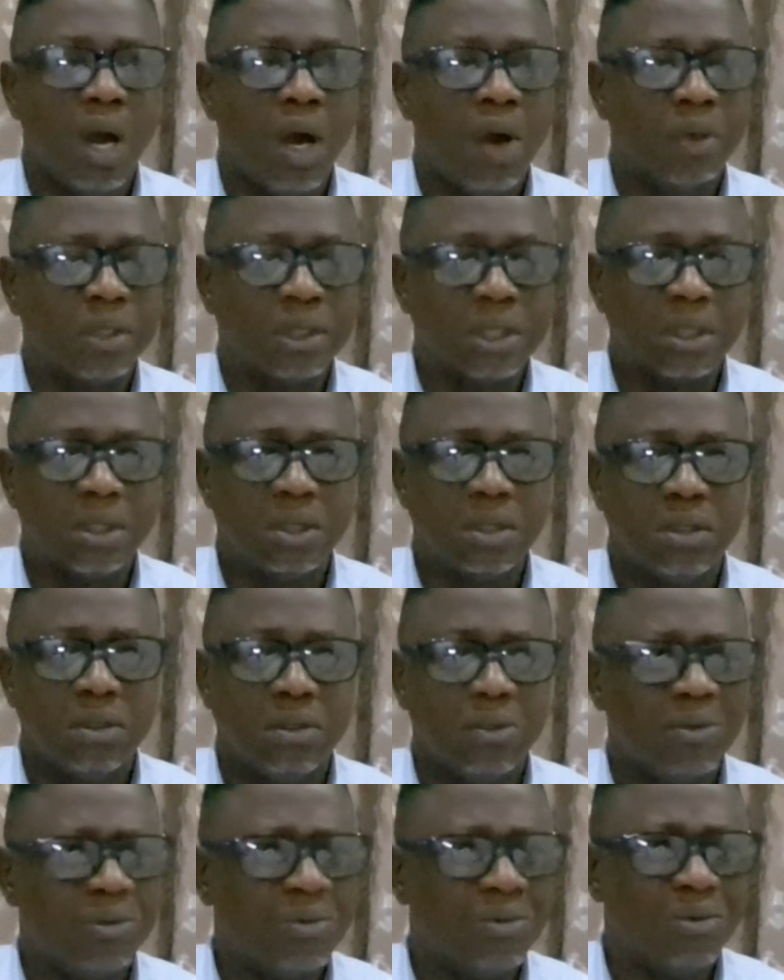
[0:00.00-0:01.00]
I was,
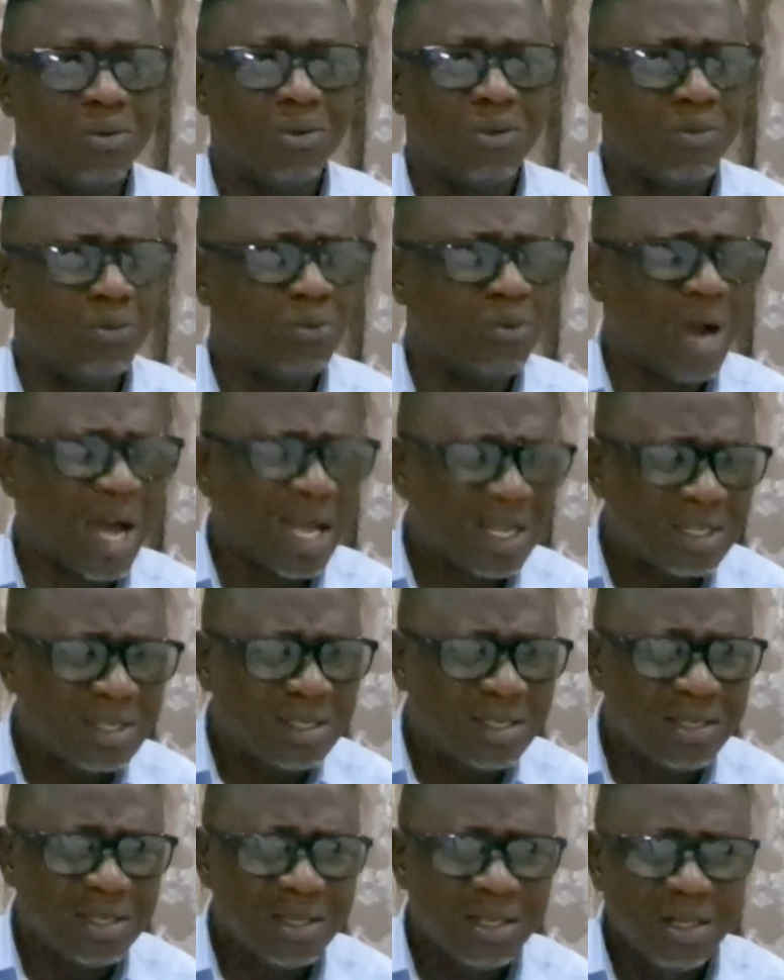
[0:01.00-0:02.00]

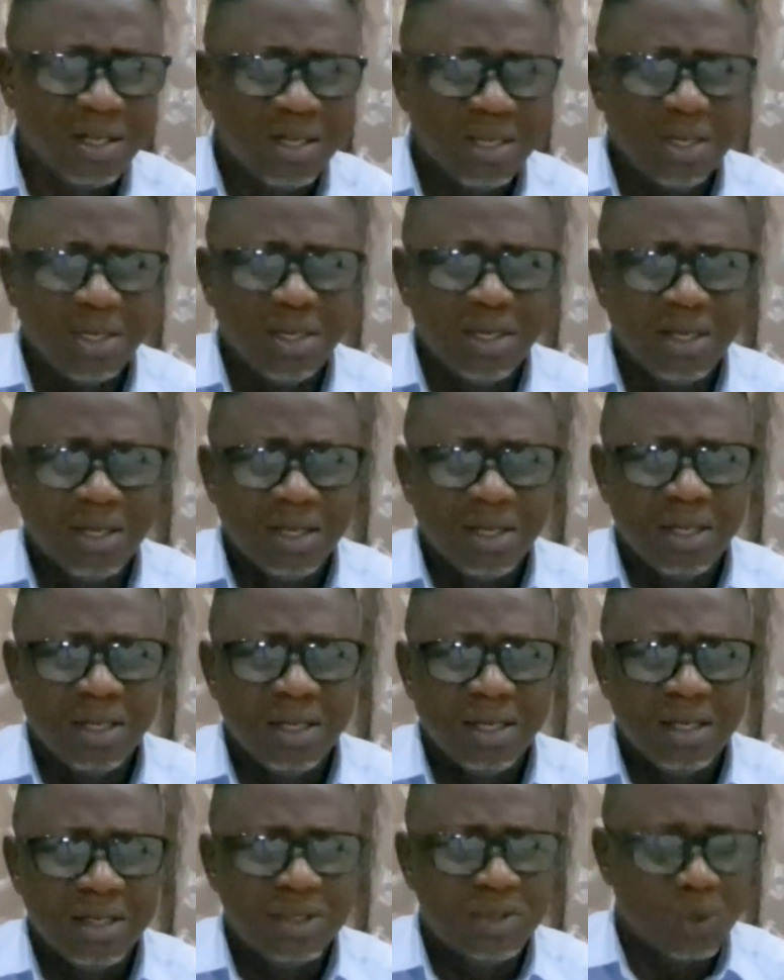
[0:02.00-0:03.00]
what?
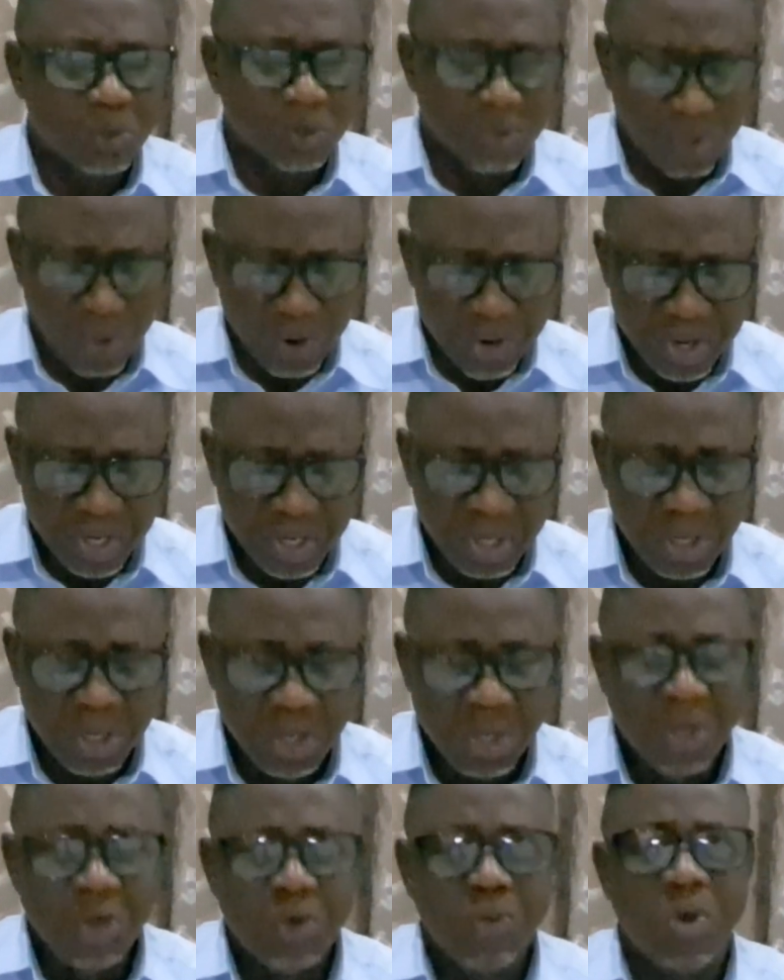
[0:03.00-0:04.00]
So
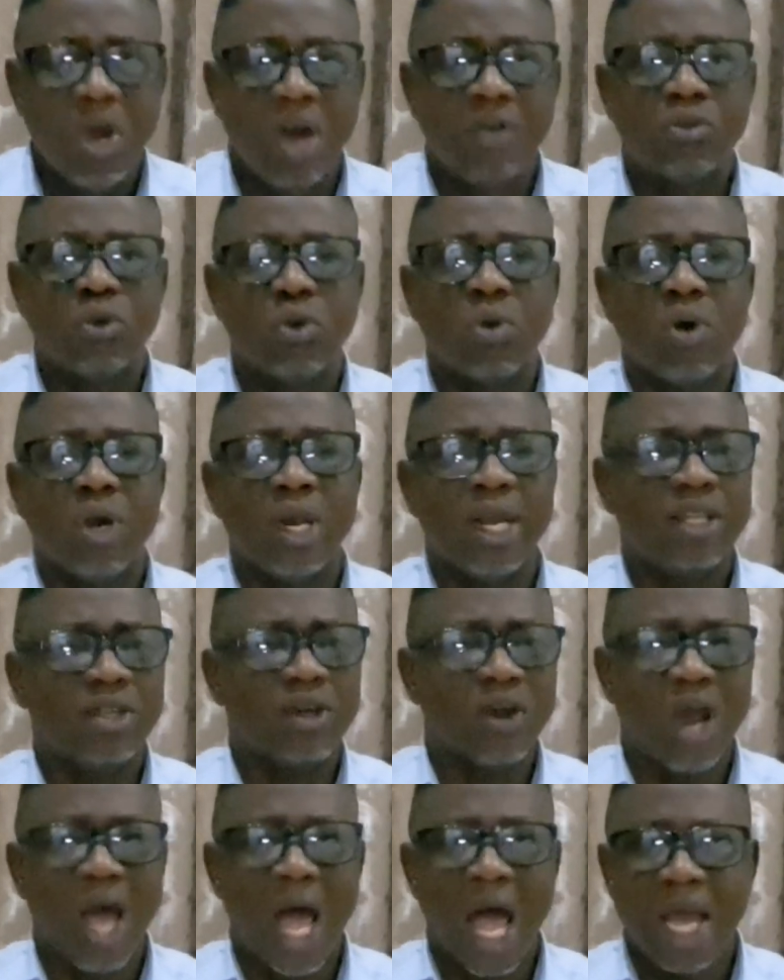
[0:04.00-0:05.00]
sorry, we have to
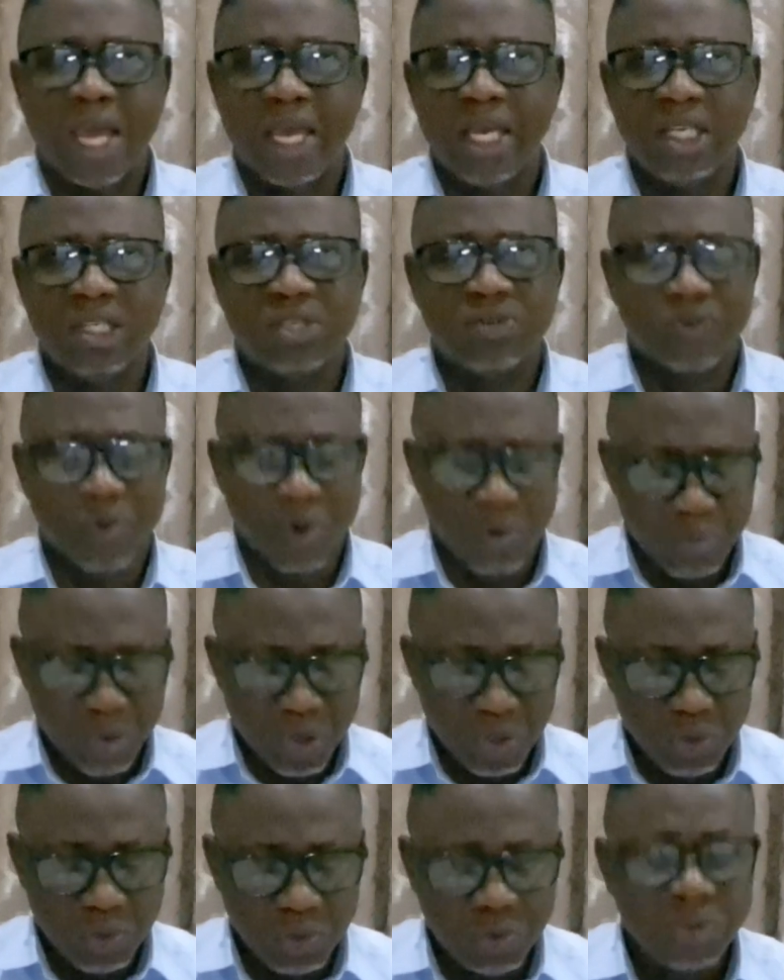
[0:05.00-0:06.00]
collect all our kits from
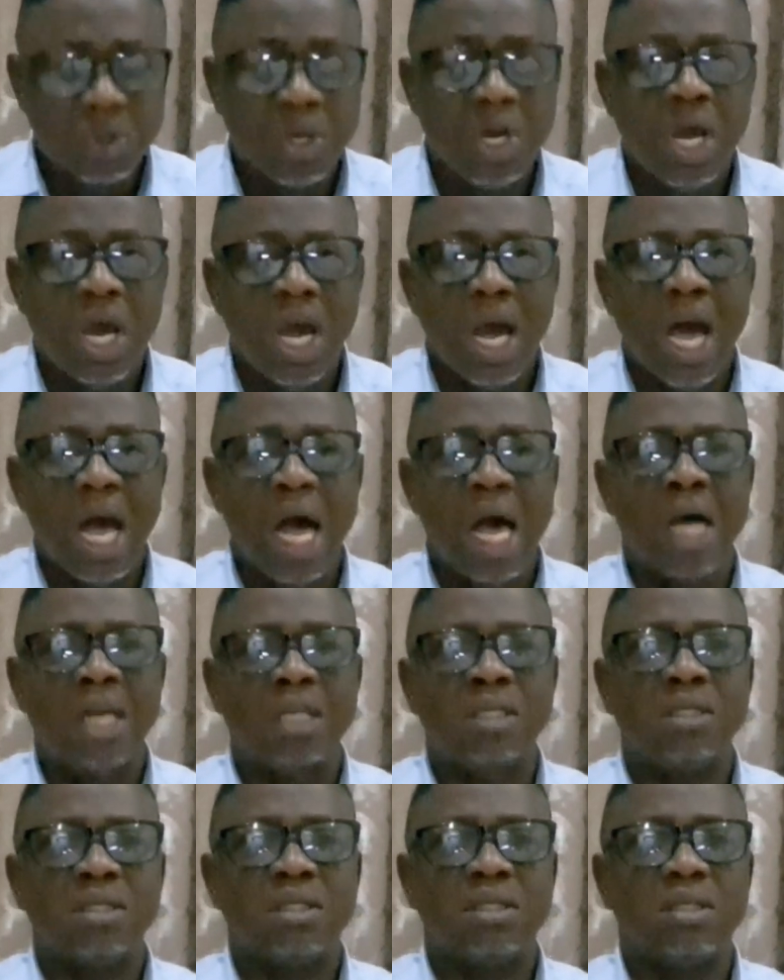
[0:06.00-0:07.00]
you
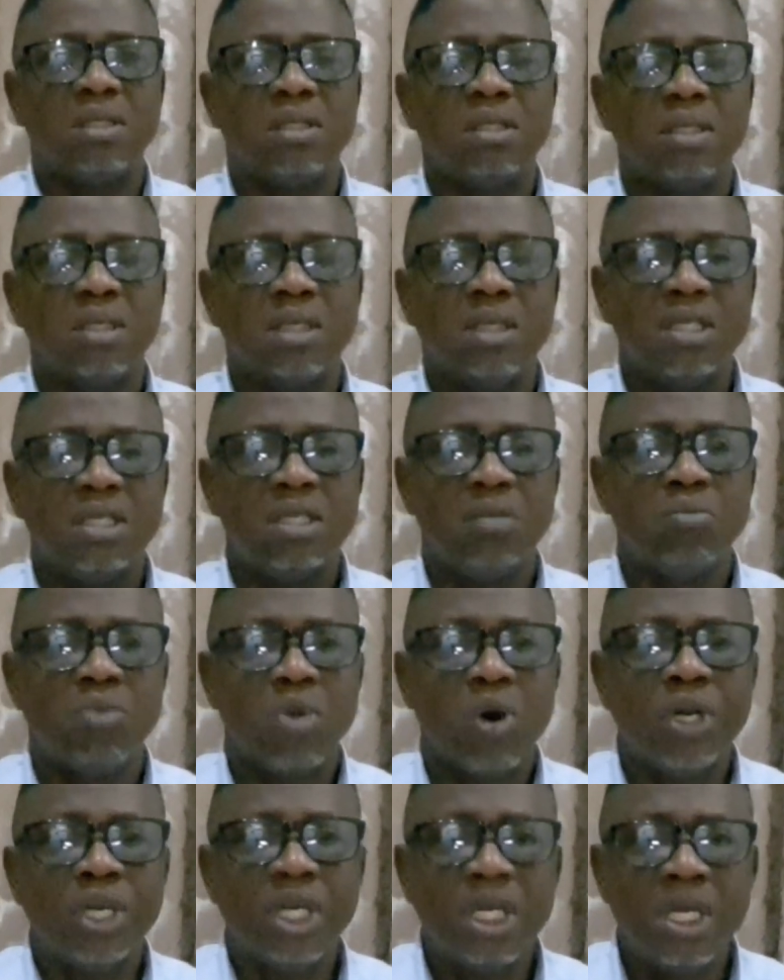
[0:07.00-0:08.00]
and the
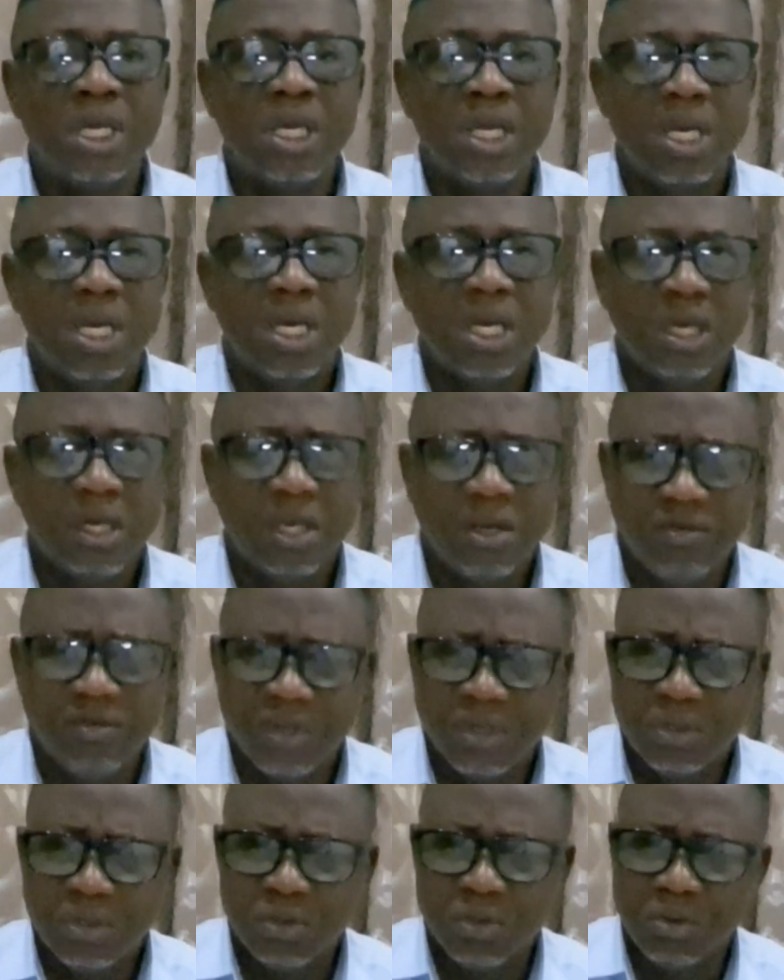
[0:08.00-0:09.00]
money
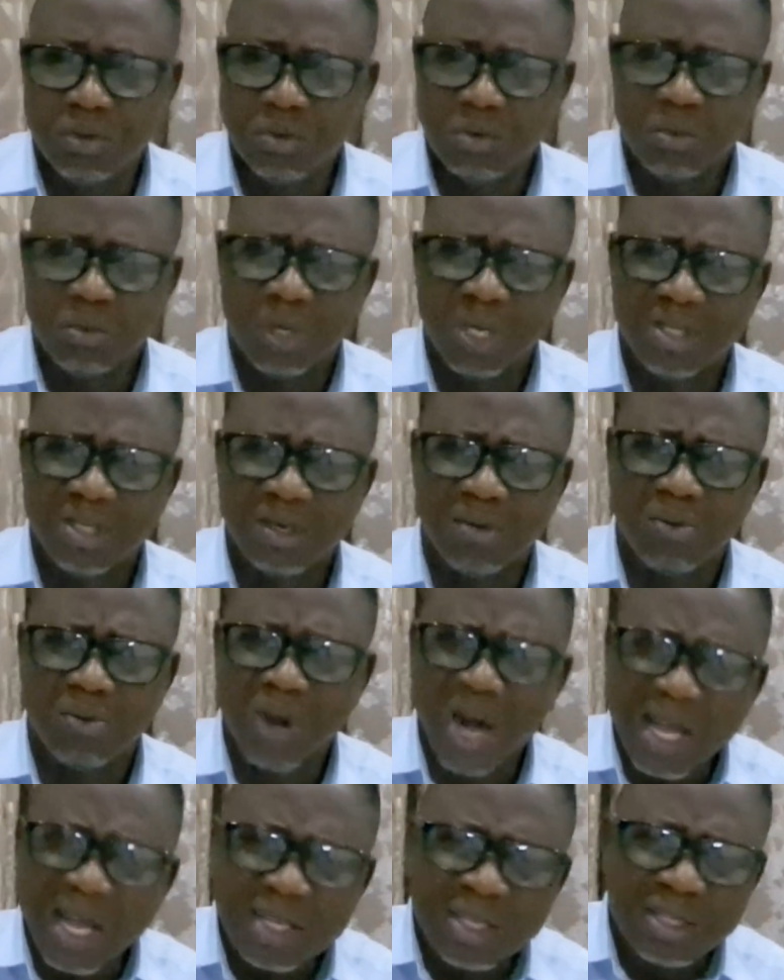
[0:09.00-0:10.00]
given to you. I said,
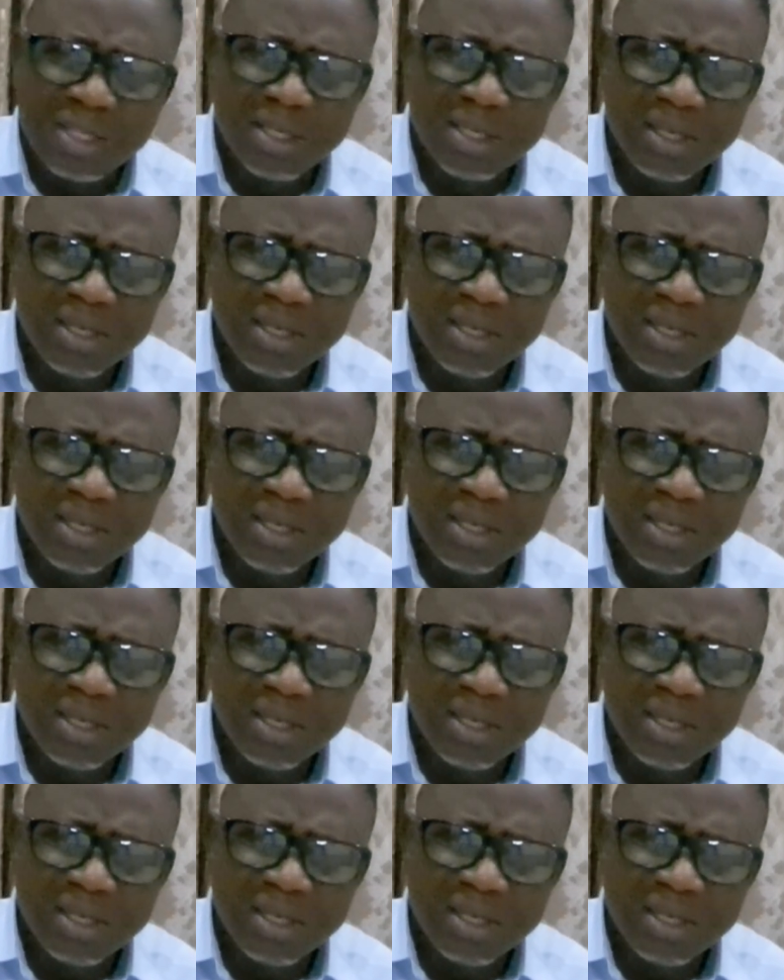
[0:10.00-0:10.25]
what?